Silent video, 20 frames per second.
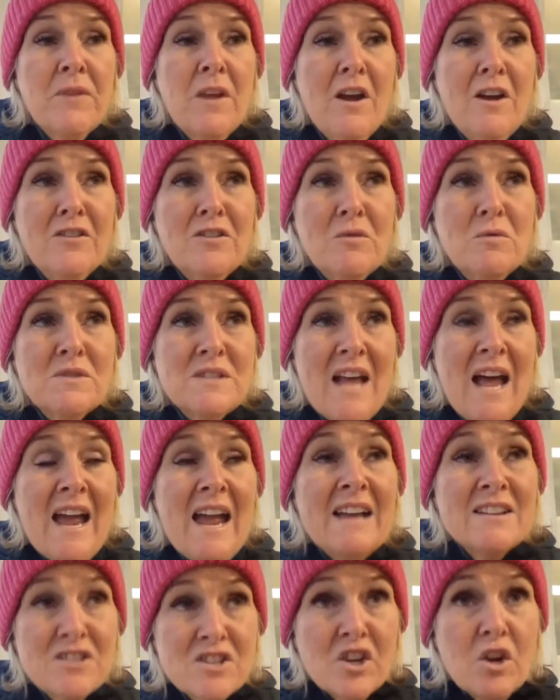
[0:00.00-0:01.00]
and I
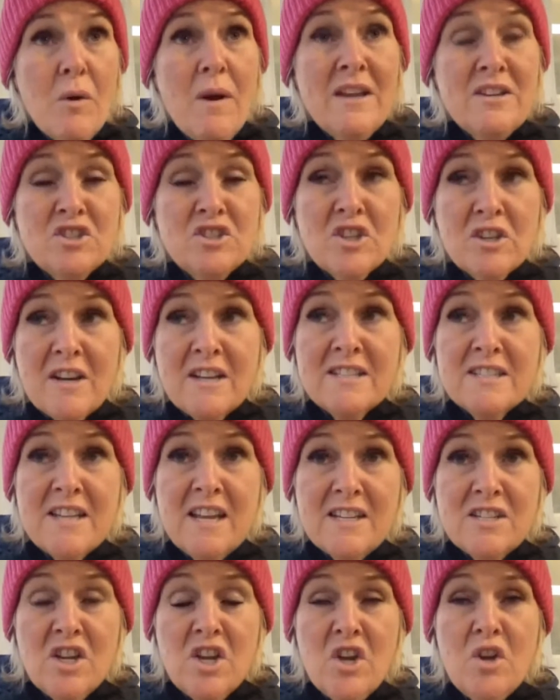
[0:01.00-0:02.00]
asked the question, I
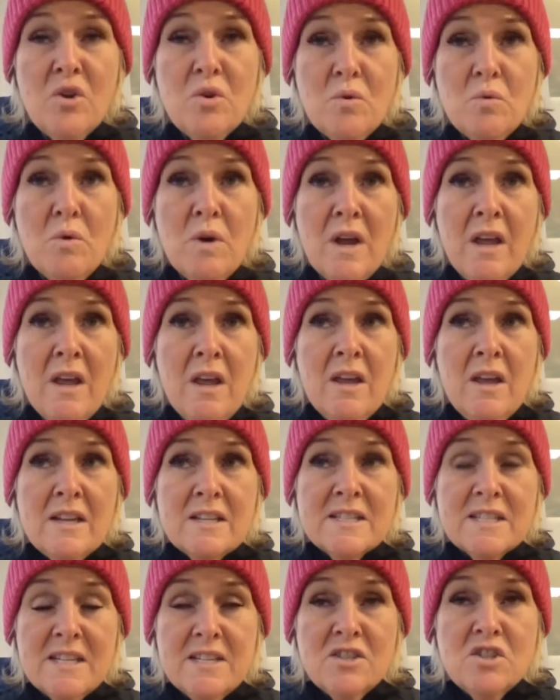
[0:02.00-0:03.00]
said, who,
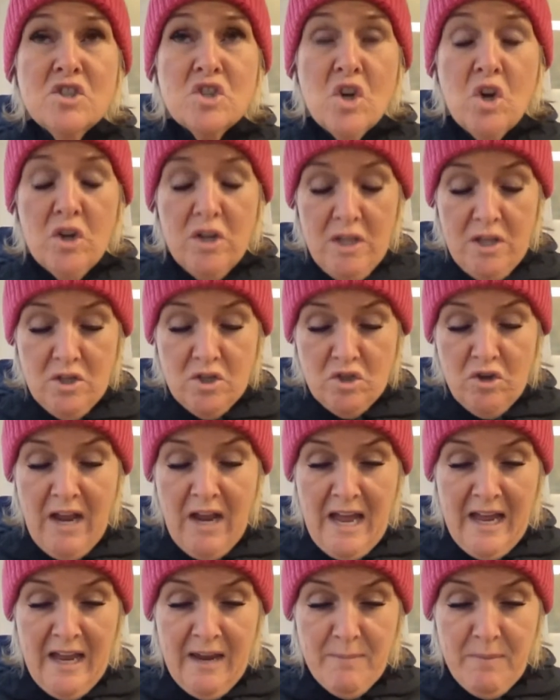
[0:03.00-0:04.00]
since joining the
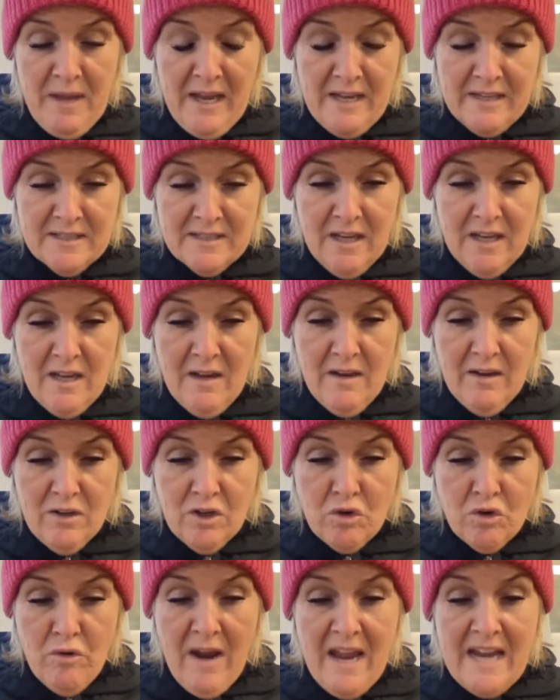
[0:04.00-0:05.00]
tribe, has
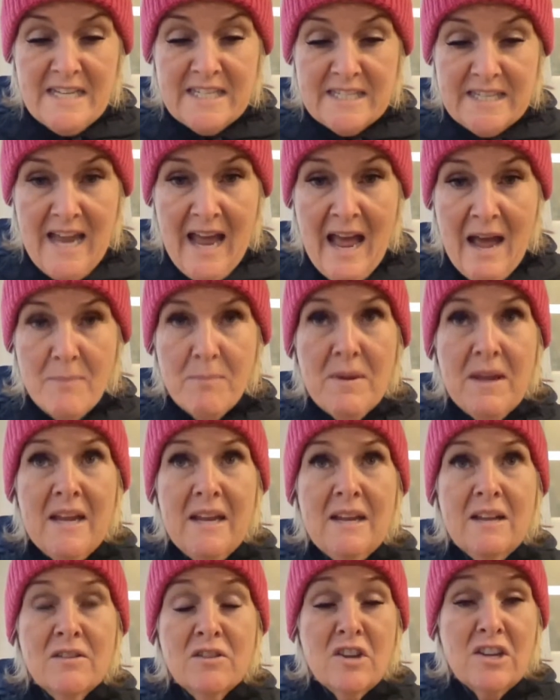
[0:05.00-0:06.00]
created a
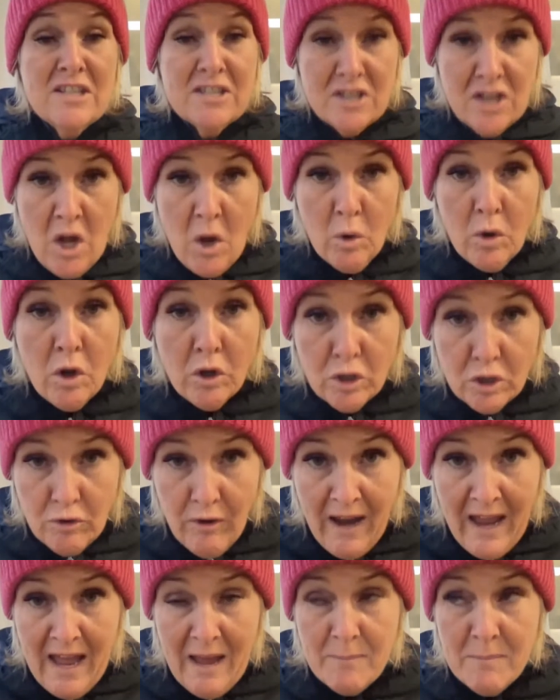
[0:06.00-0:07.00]
habit that is no longer a
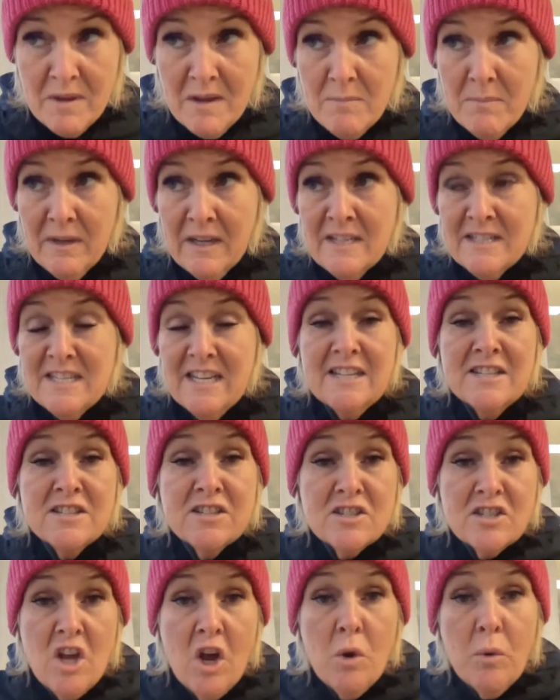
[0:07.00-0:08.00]
habit because it is
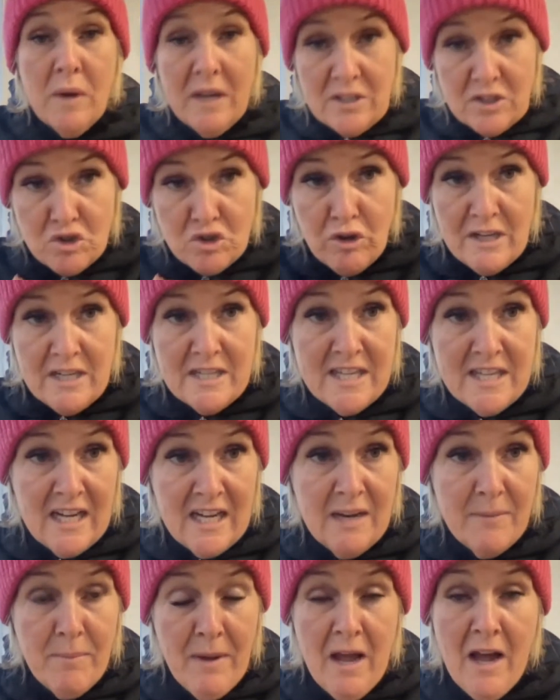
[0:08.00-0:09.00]
so
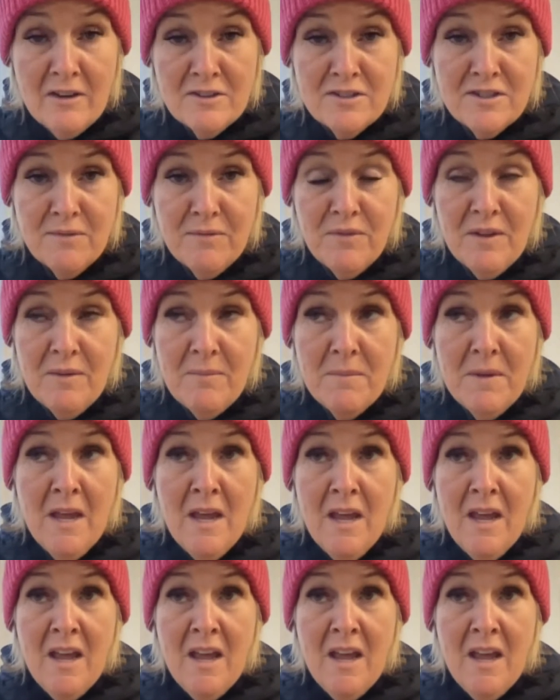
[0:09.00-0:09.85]
intrinsically part of them?